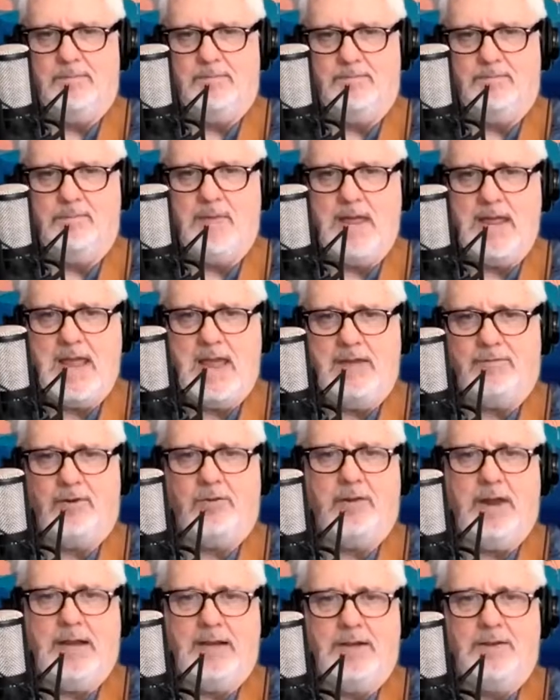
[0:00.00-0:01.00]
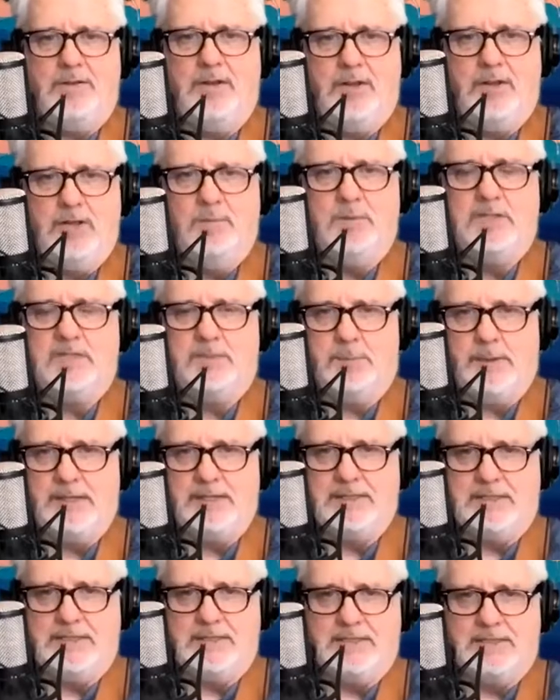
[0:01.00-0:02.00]
may have created the human
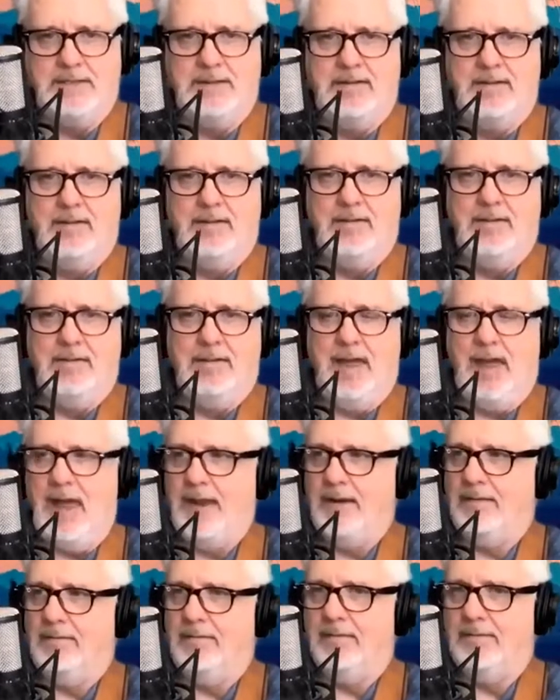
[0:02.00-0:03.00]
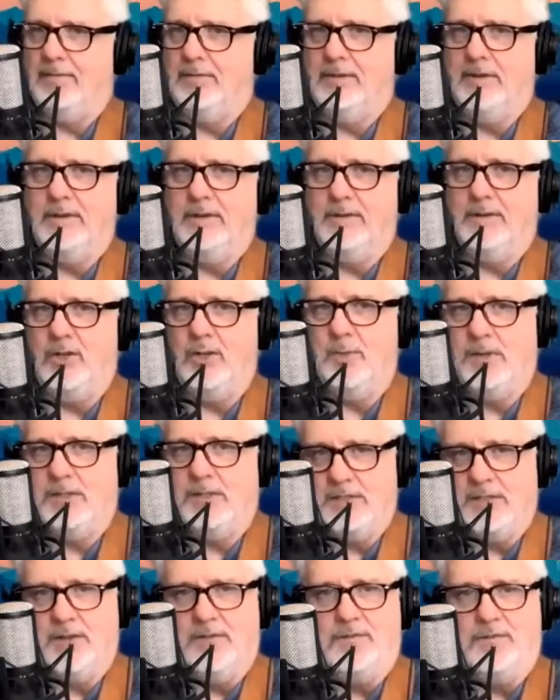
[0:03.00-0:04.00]
species, and humans
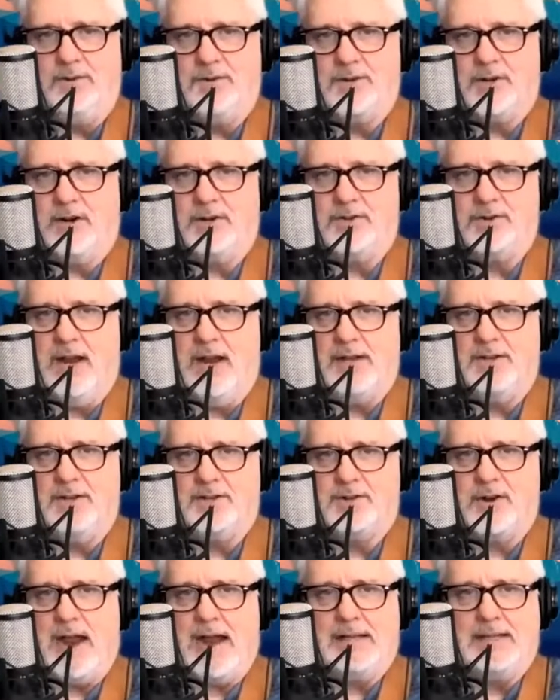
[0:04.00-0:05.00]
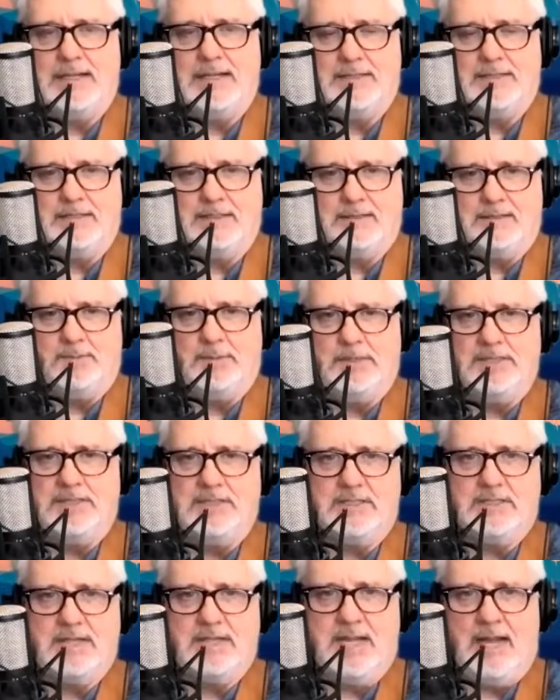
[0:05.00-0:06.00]
in the future are trying to track this
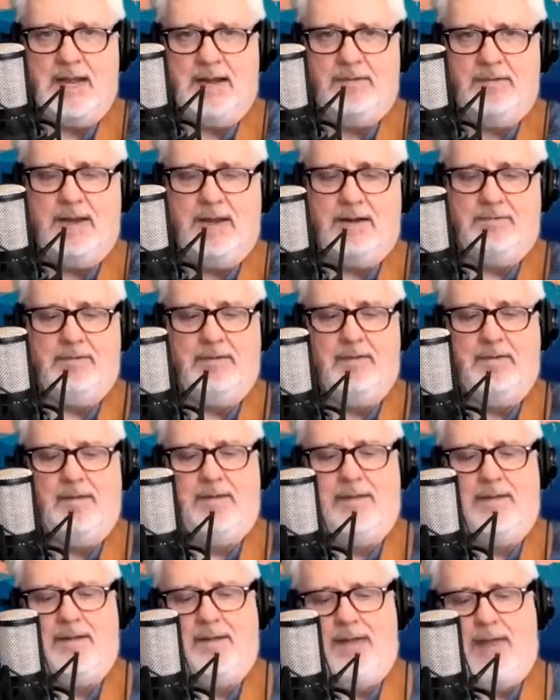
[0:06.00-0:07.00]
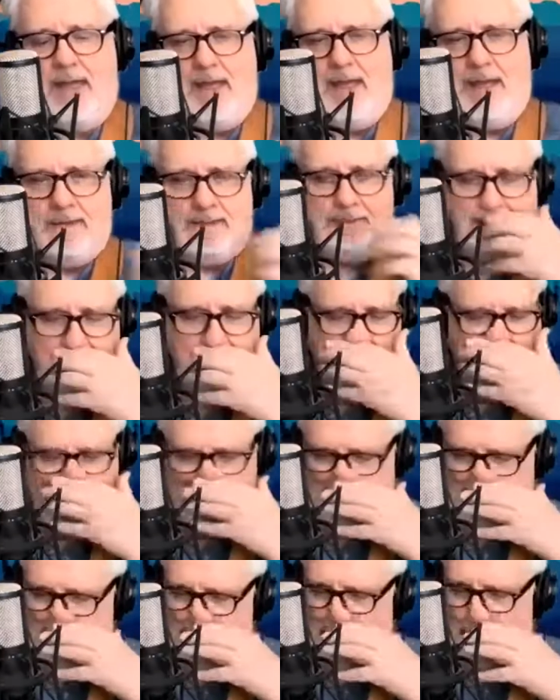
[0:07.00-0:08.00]
species down. And
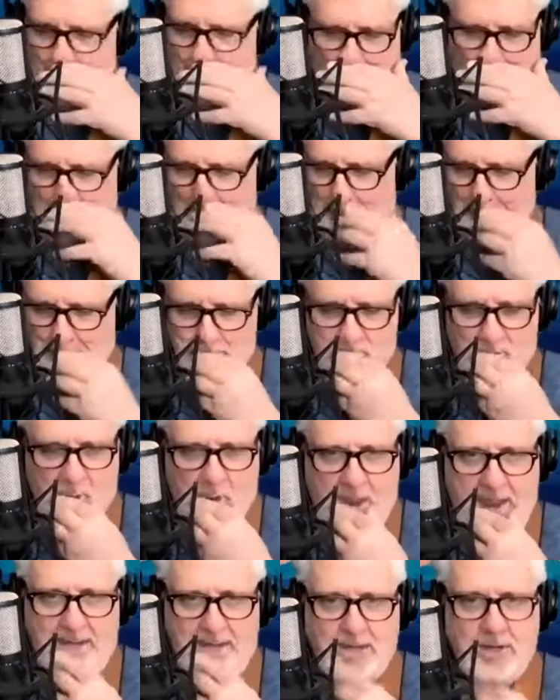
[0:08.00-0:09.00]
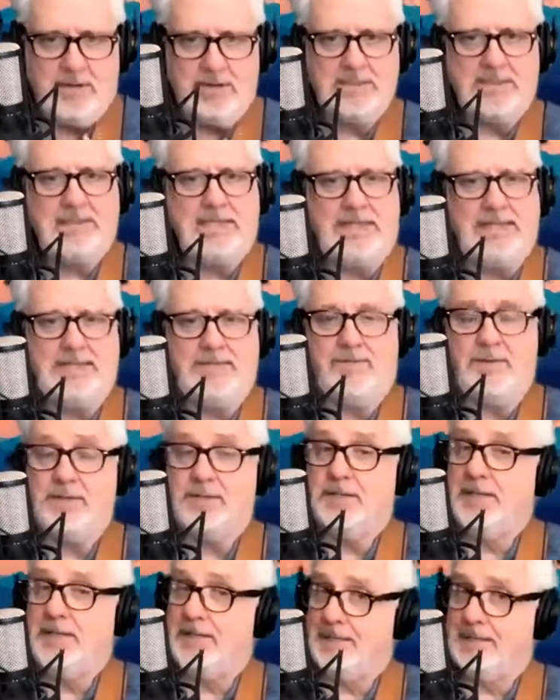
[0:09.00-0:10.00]
like all science
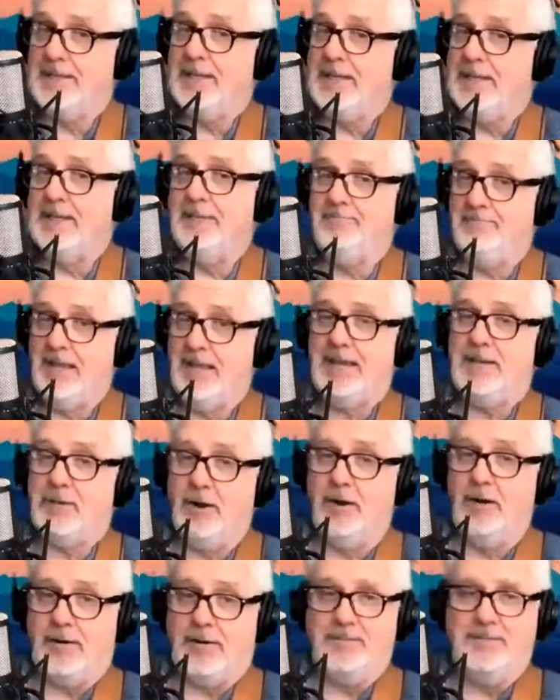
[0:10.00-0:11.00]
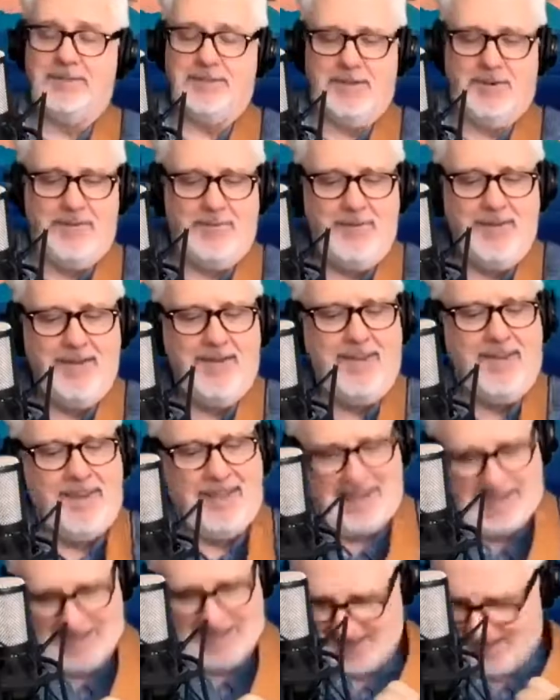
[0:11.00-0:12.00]
fiction, it can get dark. So
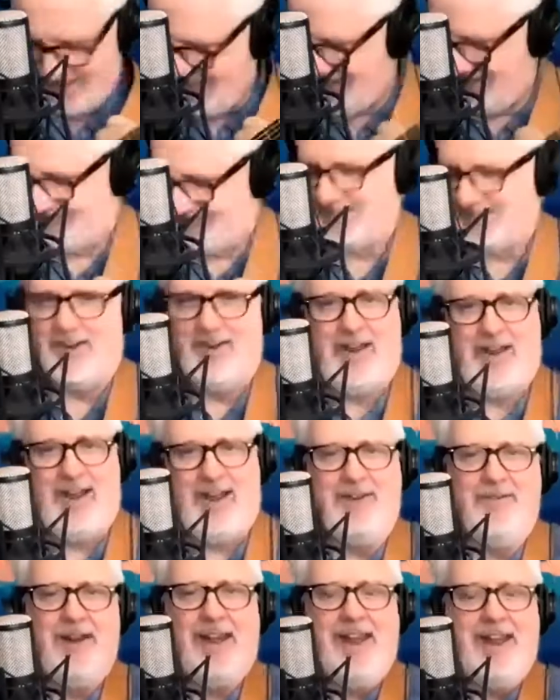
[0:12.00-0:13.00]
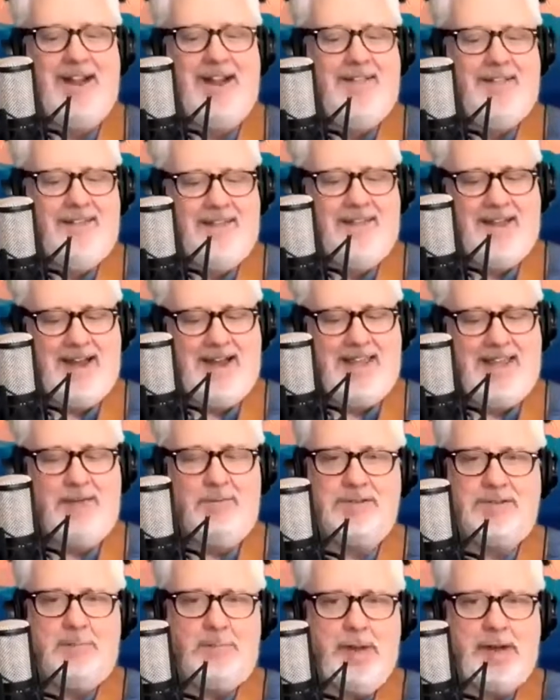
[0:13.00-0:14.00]
anyway, there
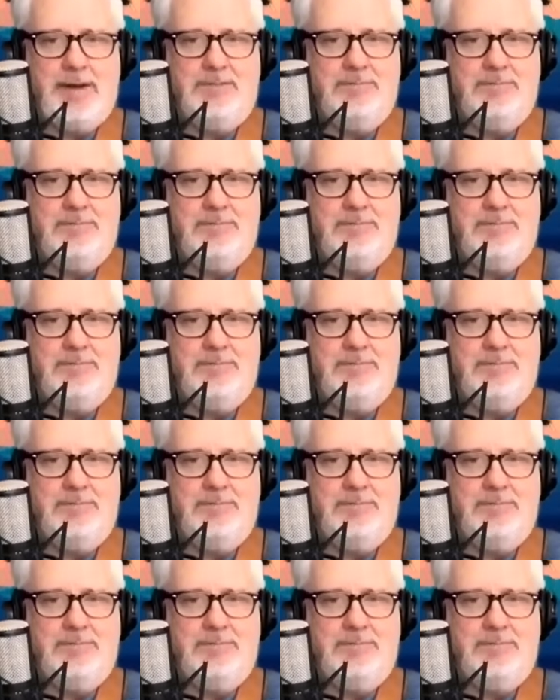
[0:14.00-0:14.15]
was a better